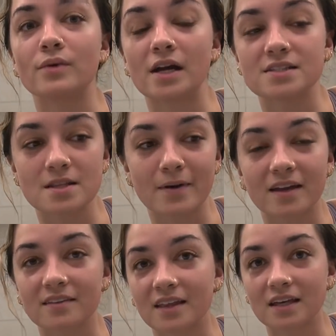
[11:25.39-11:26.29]
run to the
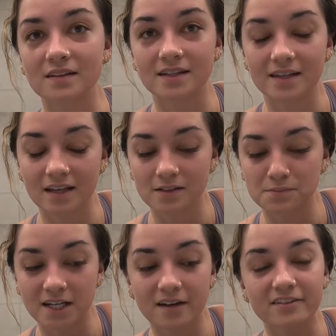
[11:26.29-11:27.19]
bike and like get
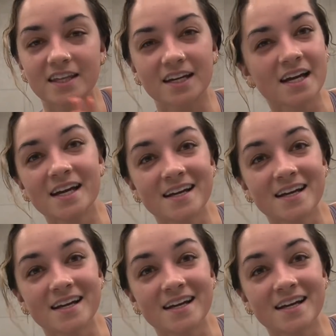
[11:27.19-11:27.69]
clipped in and everything.